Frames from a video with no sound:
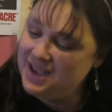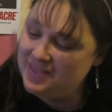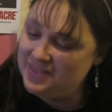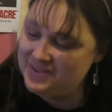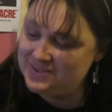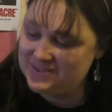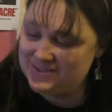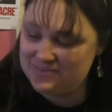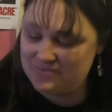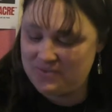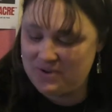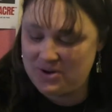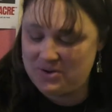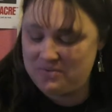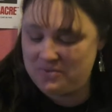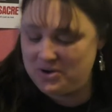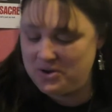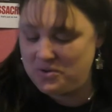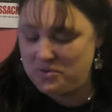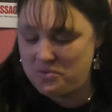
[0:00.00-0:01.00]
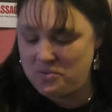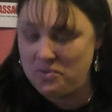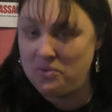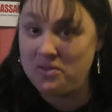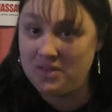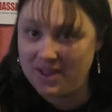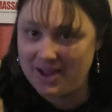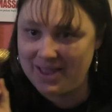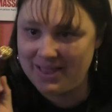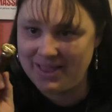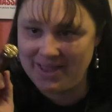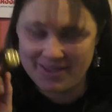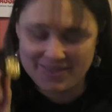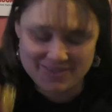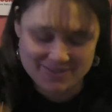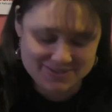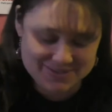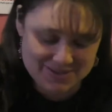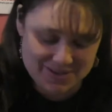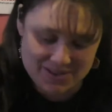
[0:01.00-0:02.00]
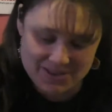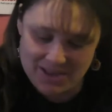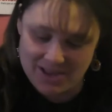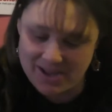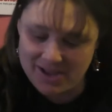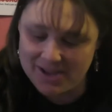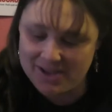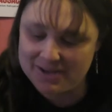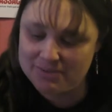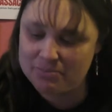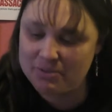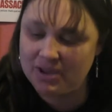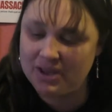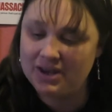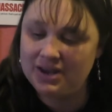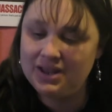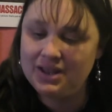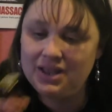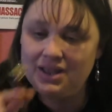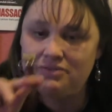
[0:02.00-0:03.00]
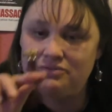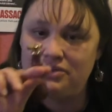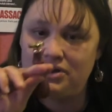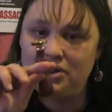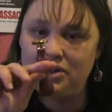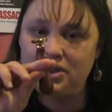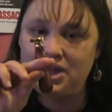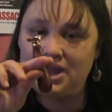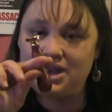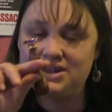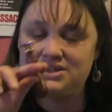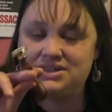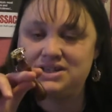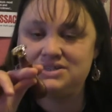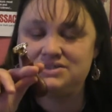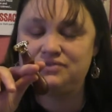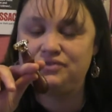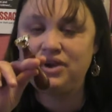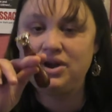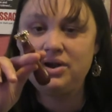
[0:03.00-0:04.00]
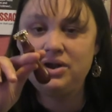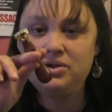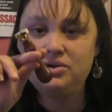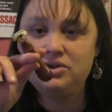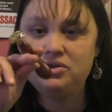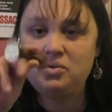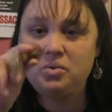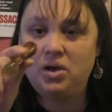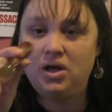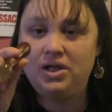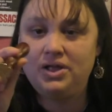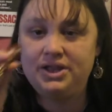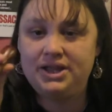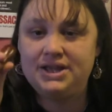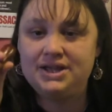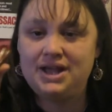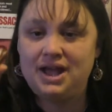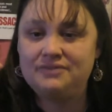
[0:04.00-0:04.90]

This is very, very cool. I like this a lot, but very, and it's very good quality.